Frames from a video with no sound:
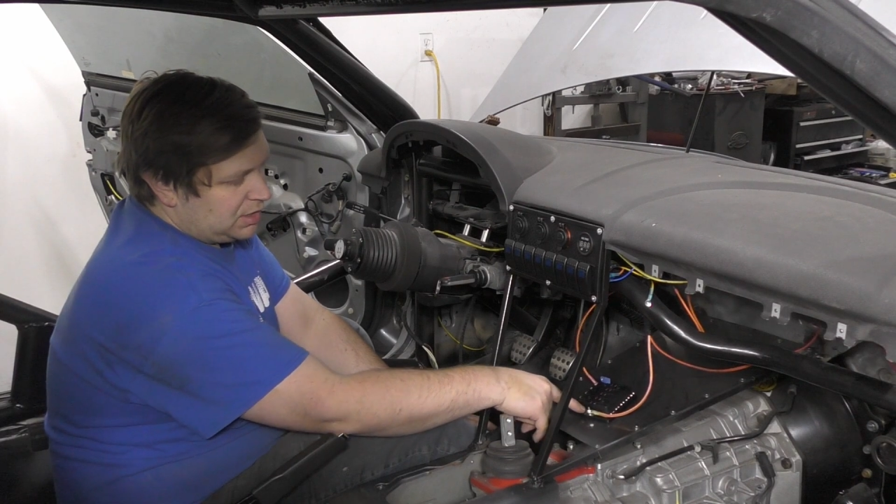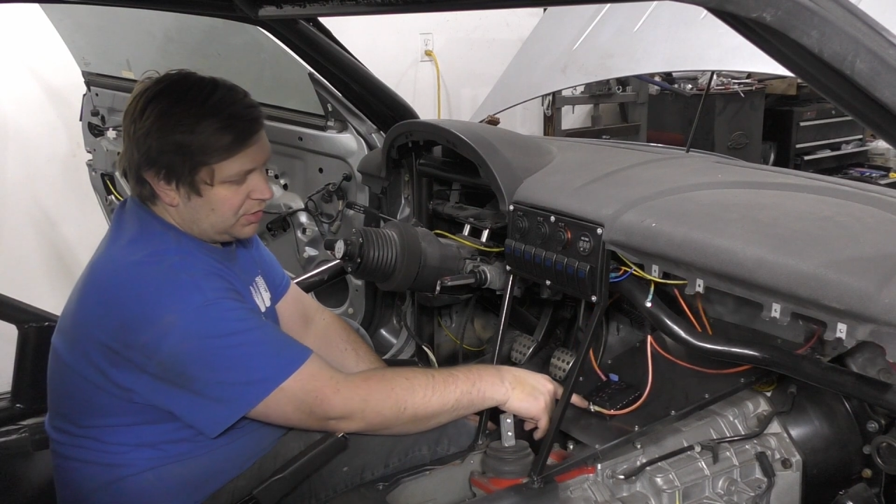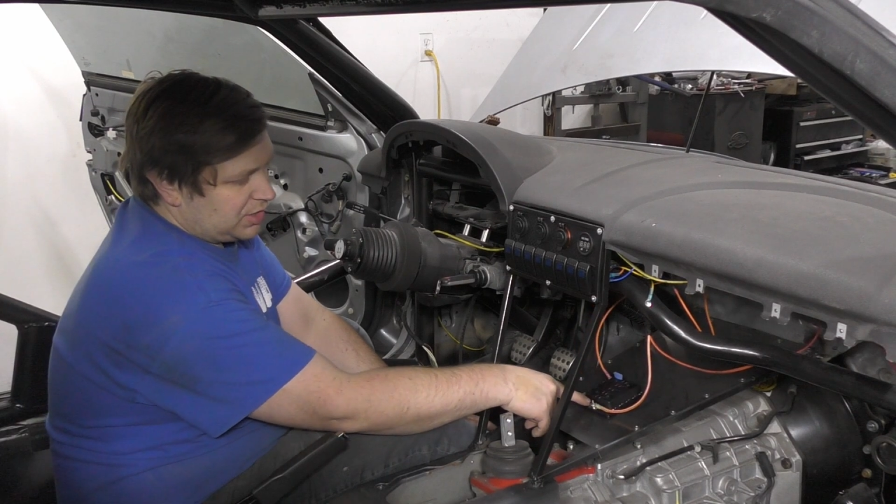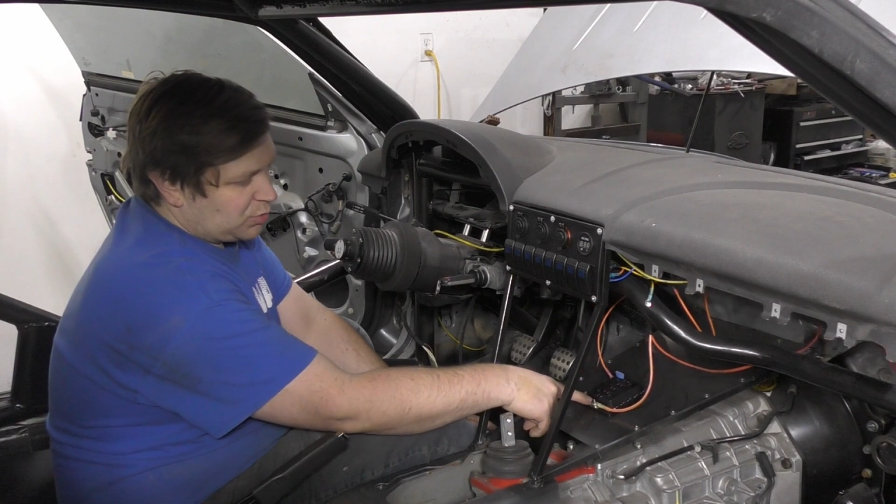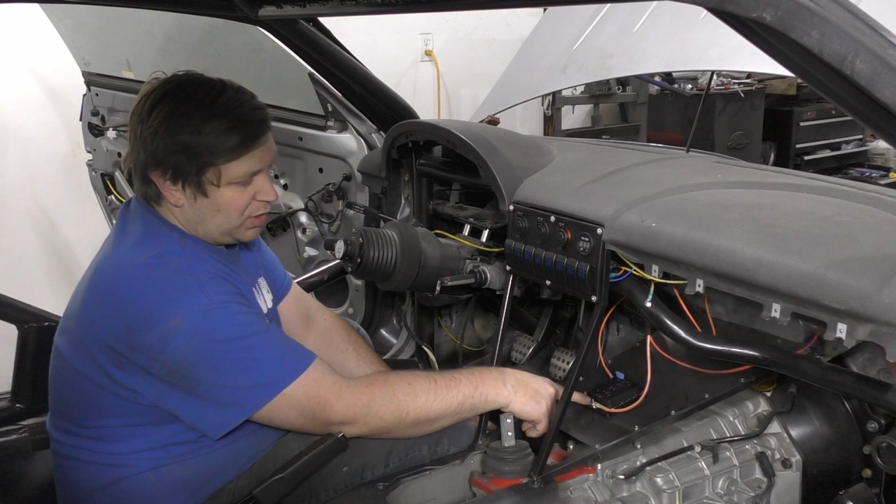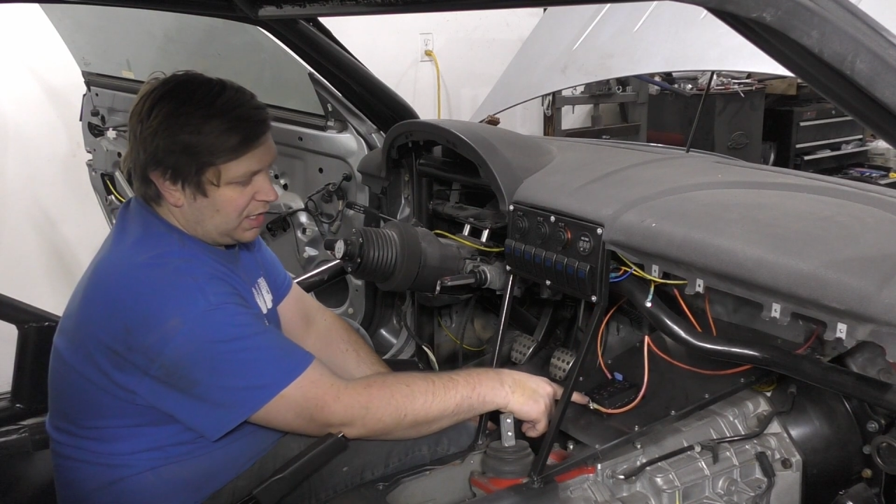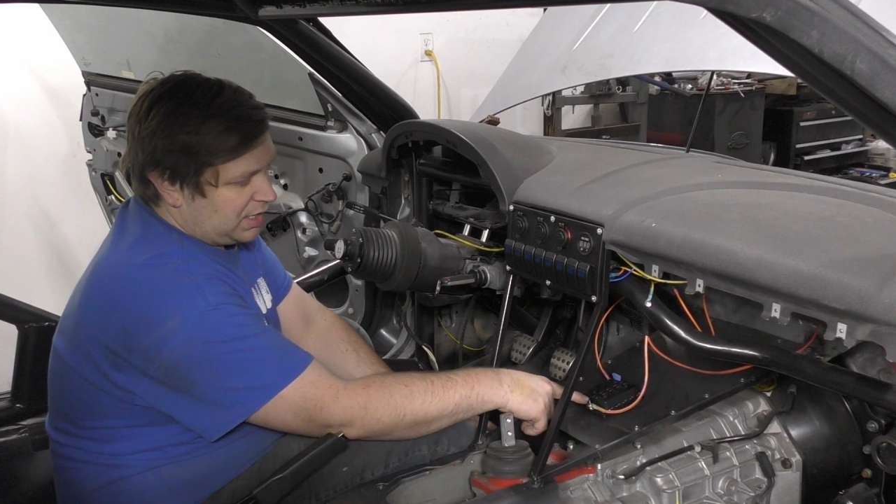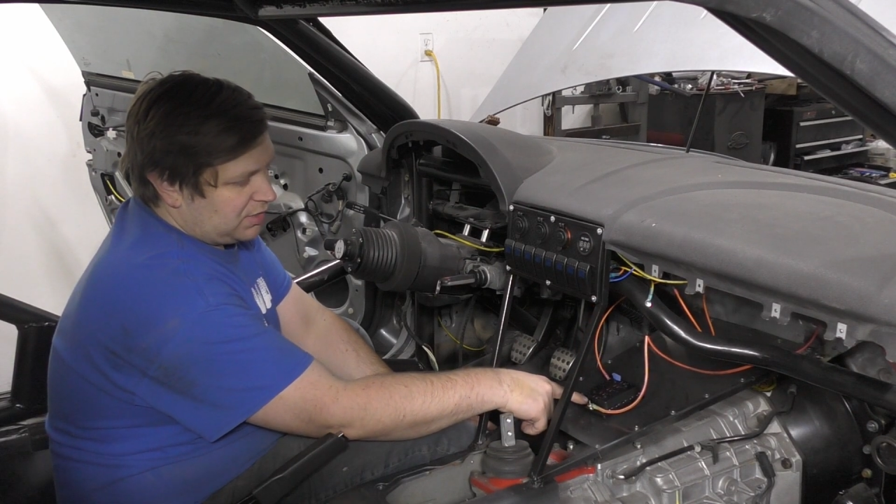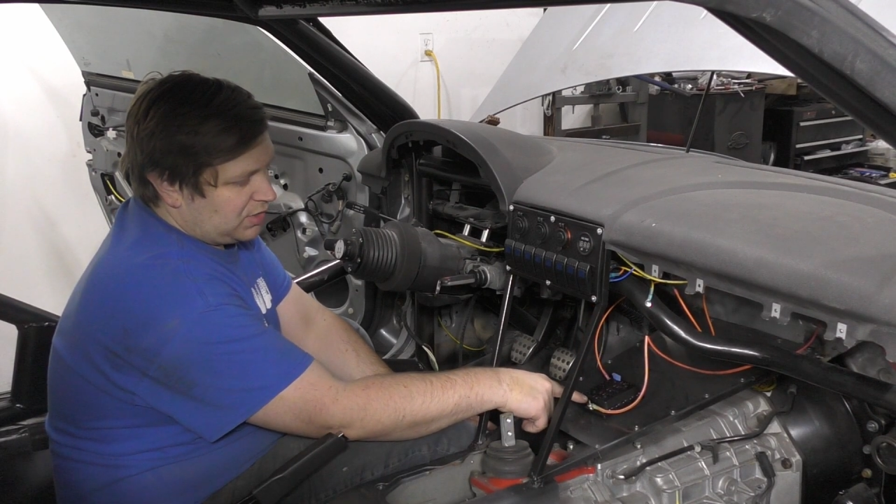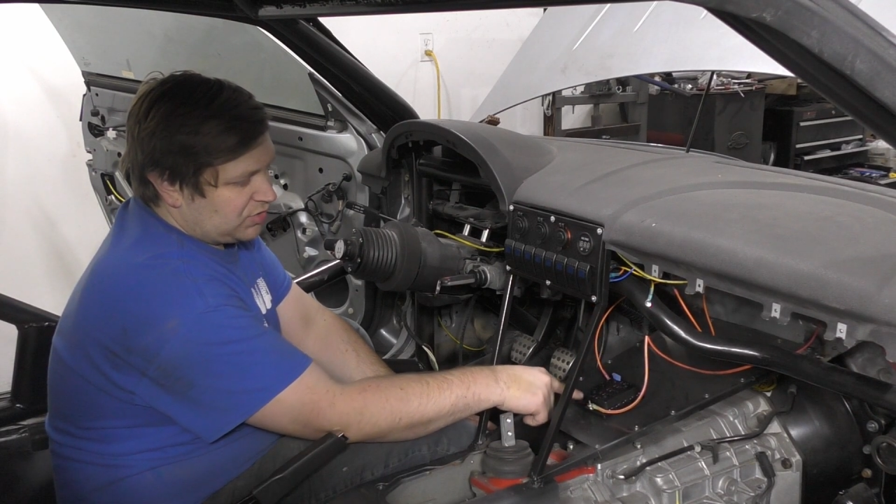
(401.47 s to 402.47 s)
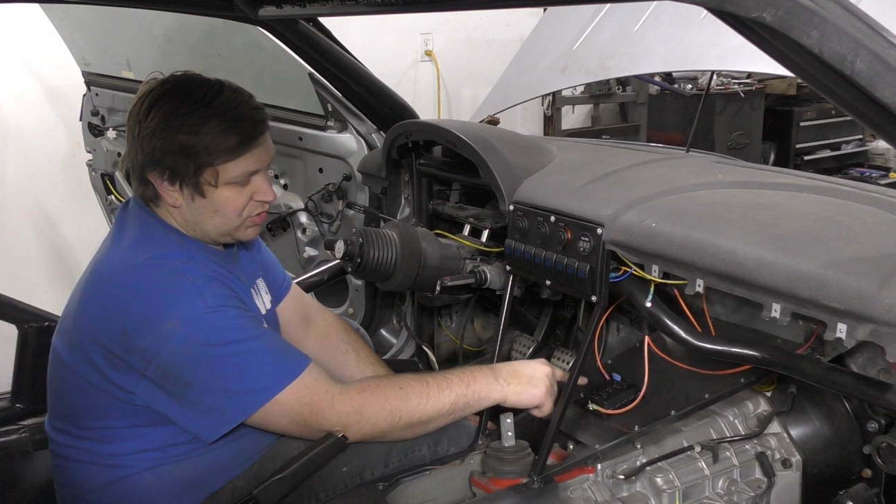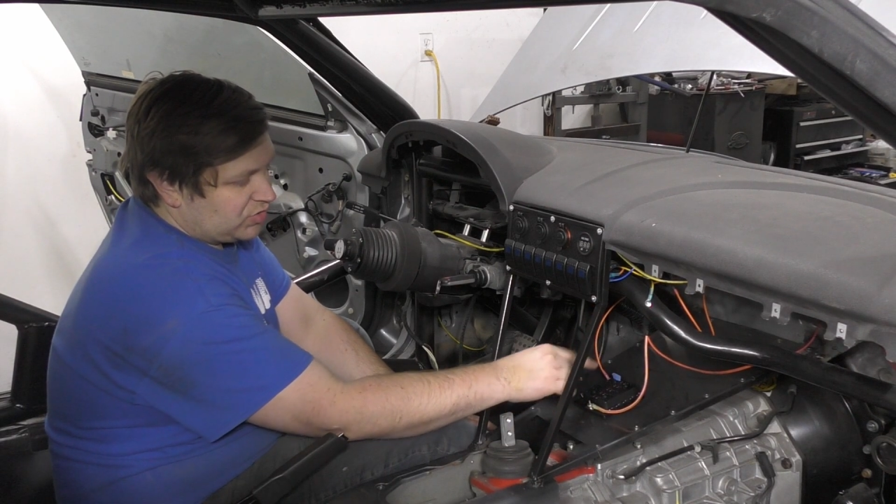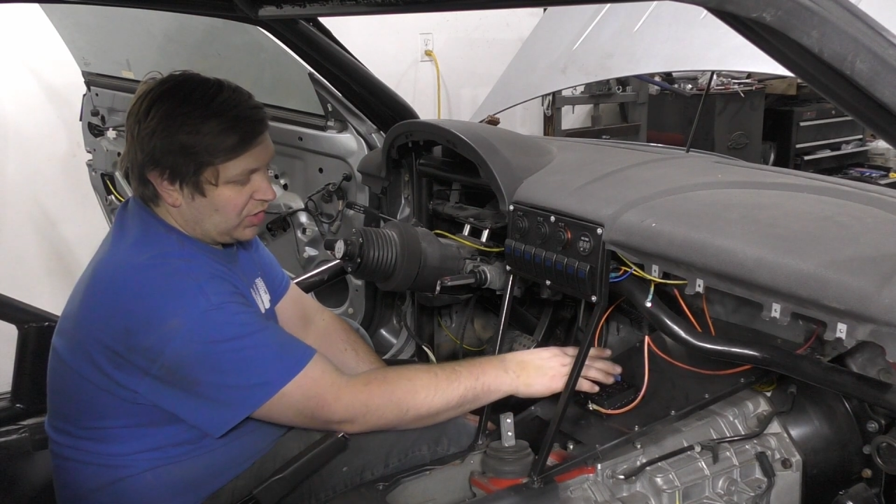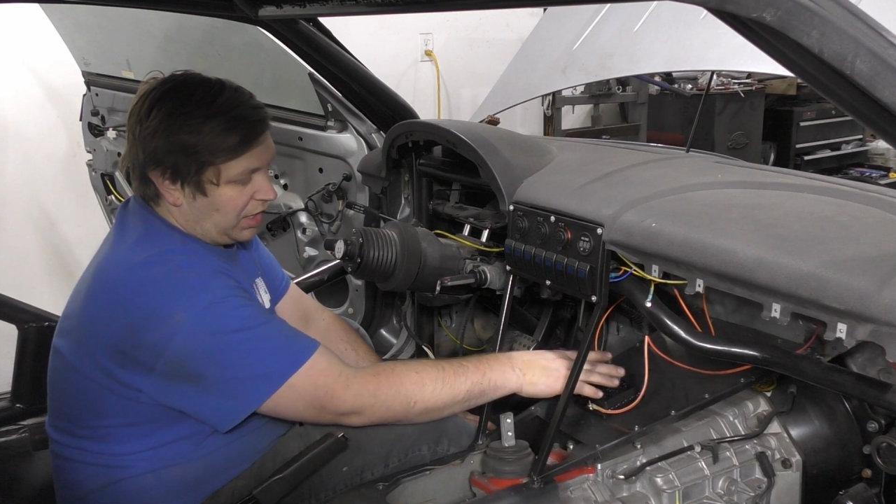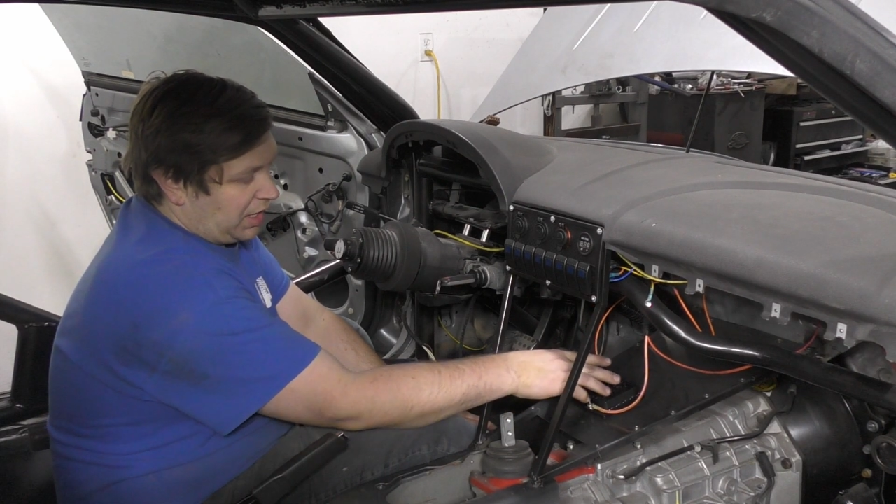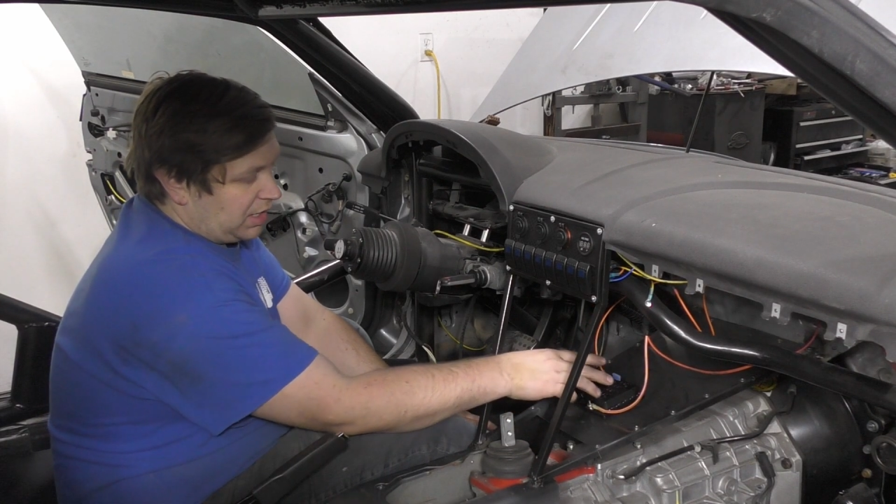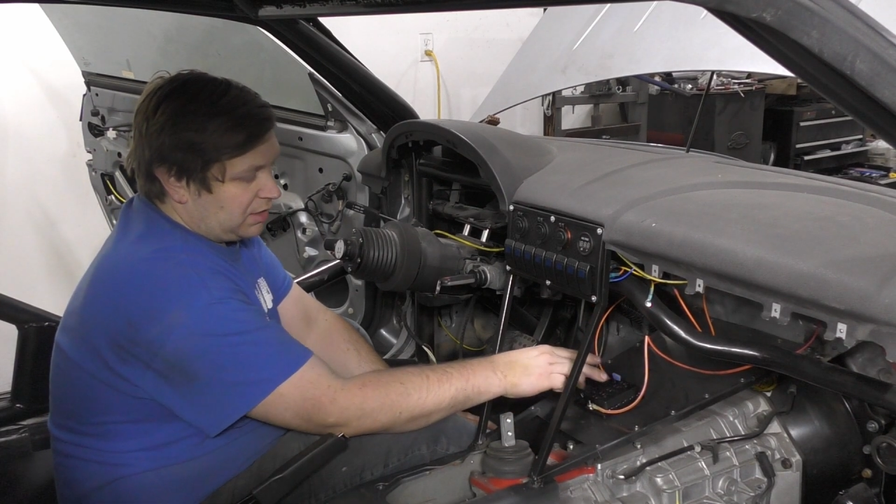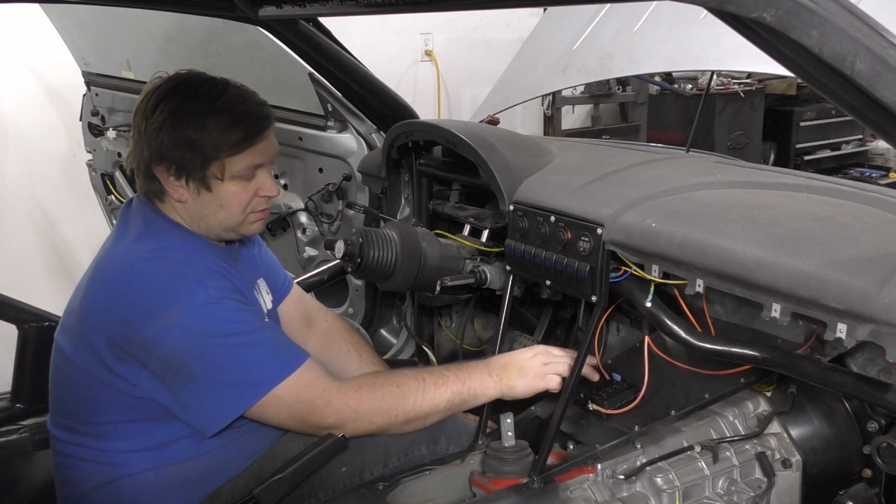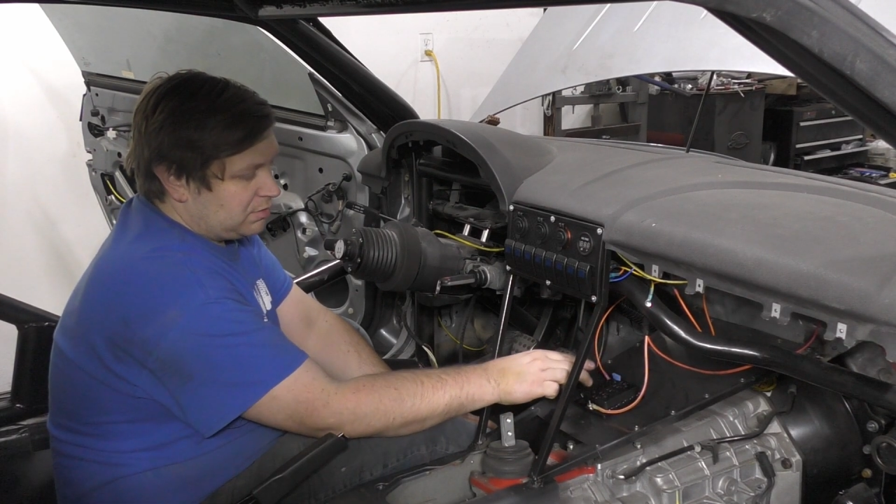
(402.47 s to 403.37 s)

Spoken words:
This way, this is a